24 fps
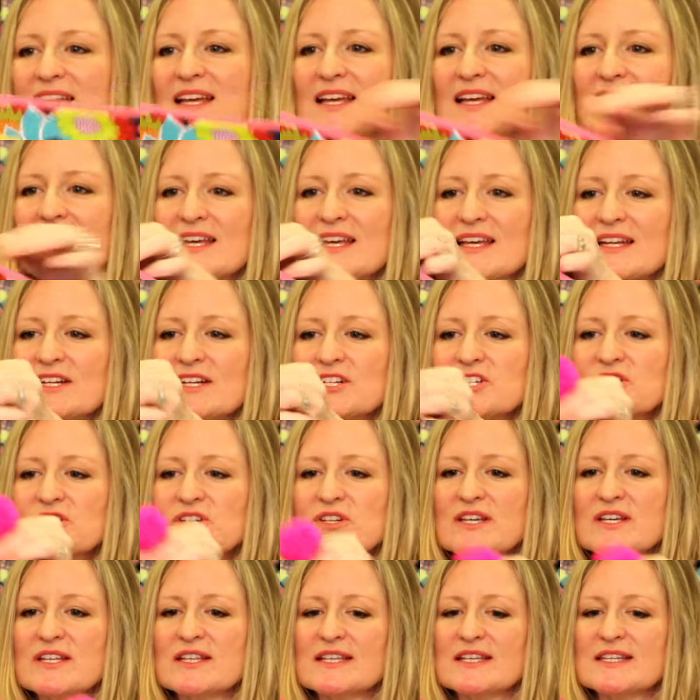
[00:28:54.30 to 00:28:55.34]
And I'll
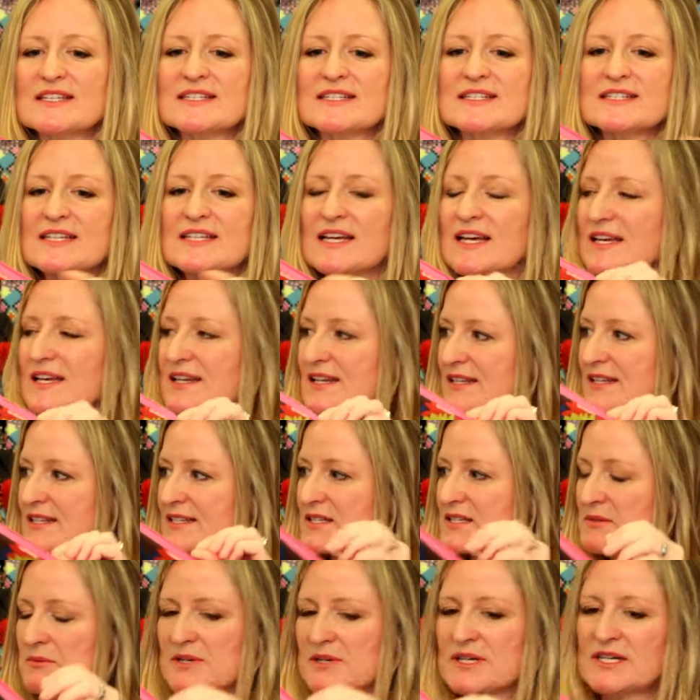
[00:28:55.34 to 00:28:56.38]
show you the inside of
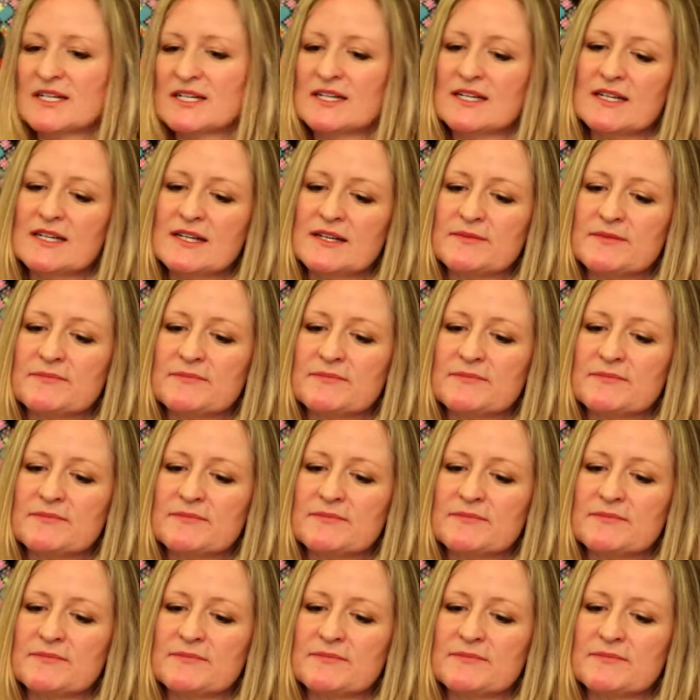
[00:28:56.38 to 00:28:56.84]
this one.